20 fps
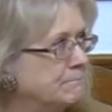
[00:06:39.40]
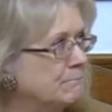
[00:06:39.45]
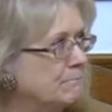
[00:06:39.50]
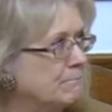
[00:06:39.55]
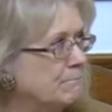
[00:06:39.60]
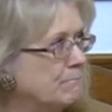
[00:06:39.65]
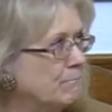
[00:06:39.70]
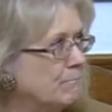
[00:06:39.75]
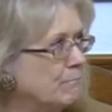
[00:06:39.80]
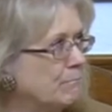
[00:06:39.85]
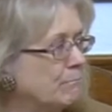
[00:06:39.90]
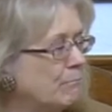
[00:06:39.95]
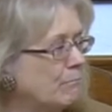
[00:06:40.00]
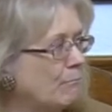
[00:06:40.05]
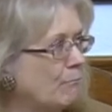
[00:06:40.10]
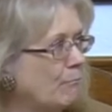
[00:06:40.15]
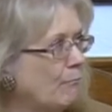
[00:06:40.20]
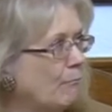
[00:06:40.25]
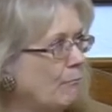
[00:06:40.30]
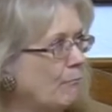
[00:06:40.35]

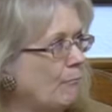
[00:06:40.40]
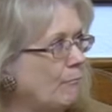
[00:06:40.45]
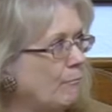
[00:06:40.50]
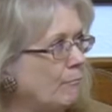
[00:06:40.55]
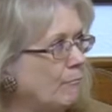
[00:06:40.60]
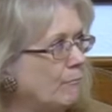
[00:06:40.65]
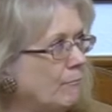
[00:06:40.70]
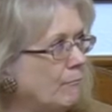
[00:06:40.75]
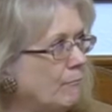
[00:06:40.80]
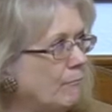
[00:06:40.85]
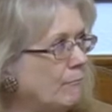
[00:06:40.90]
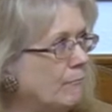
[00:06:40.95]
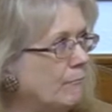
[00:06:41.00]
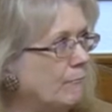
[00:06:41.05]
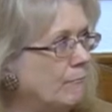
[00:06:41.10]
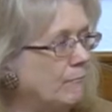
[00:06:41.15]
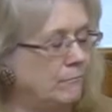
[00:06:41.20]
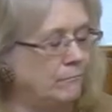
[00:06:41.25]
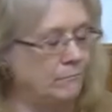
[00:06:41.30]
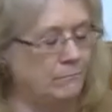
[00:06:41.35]

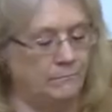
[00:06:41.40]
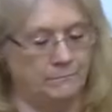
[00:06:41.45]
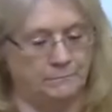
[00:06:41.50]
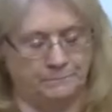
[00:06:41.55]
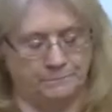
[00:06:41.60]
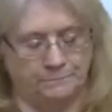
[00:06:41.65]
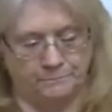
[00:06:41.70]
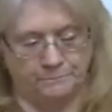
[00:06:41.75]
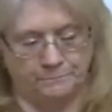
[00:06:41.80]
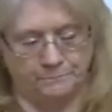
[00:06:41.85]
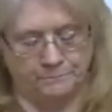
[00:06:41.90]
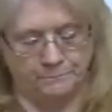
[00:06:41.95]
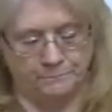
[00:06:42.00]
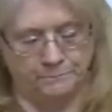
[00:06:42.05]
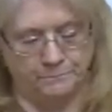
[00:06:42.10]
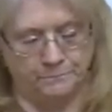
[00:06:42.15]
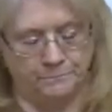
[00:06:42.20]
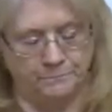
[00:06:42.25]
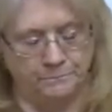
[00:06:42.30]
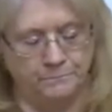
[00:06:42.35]

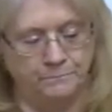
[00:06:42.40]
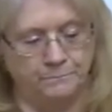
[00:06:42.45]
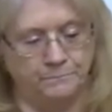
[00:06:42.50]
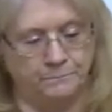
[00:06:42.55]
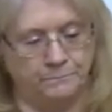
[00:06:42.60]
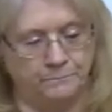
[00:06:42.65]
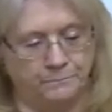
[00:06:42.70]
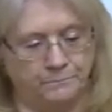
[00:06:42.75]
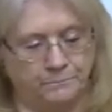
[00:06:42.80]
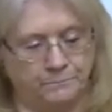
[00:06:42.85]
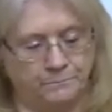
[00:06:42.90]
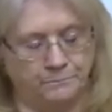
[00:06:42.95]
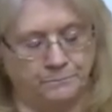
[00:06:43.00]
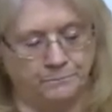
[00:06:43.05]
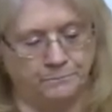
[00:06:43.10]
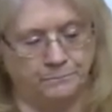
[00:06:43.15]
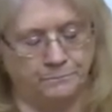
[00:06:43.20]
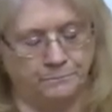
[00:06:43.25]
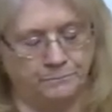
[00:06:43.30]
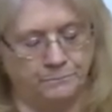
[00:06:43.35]

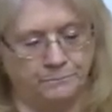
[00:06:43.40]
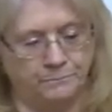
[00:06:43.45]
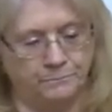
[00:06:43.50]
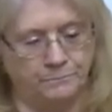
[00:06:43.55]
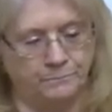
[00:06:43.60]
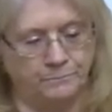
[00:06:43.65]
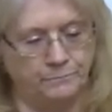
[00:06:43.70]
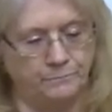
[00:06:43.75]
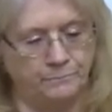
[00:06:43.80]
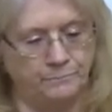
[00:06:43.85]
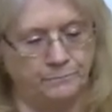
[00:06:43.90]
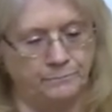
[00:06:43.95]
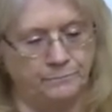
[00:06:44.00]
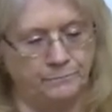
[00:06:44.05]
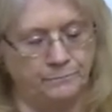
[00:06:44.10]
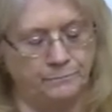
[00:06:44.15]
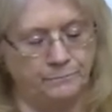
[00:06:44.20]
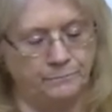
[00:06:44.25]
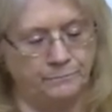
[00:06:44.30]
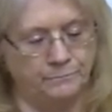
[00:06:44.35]

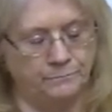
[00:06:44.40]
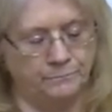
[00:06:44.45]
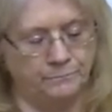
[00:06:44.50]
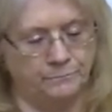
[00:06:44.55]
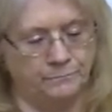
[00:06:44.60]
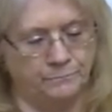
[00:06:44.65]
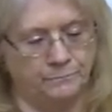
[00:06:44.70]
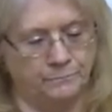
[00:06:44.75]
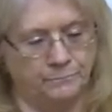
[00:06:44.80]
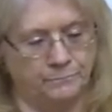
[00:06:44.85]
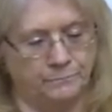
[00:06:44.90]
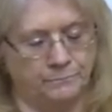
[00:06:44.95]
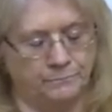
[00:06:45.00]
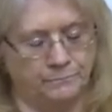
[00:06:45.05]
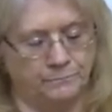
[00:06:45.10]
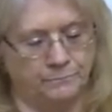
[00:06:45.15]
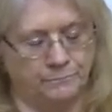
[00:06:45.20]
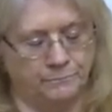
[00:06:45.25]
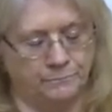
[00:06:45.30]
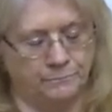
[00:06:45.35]

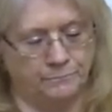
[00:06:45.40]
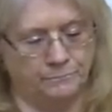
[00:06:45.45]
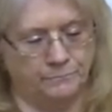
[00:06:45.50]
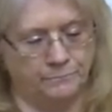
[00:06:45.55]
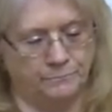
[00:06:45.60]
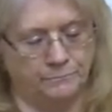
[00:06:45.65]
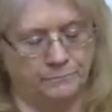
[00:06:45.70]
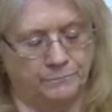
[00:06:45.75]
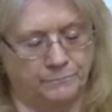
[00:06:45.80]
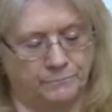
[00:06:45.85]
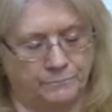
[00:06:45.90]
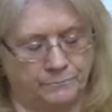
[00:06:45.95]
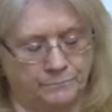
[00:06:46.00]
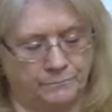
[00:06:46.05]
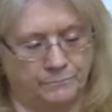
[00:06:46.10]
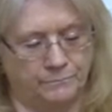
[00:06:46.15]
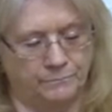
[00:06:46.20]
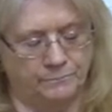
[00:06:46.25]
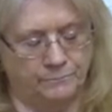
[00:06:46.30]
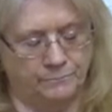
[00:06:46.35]

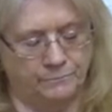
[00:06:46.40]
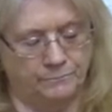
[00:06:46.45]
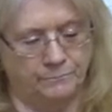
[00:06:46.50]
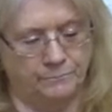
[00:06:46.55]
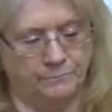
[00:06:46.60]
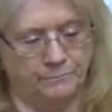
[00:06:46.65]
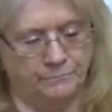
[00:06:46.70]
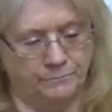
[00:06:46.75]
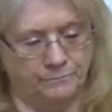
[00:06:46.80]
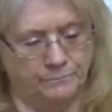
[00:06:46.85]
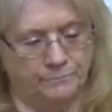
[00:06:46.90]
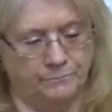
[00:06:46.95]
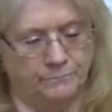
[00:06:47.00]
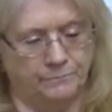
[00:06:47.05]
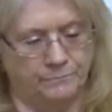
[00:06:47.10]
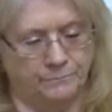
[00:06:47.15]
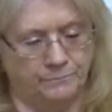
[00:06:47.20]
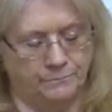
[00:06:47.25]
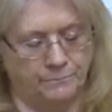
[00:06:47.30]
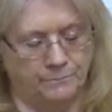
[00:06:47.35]
The person shown says nothing.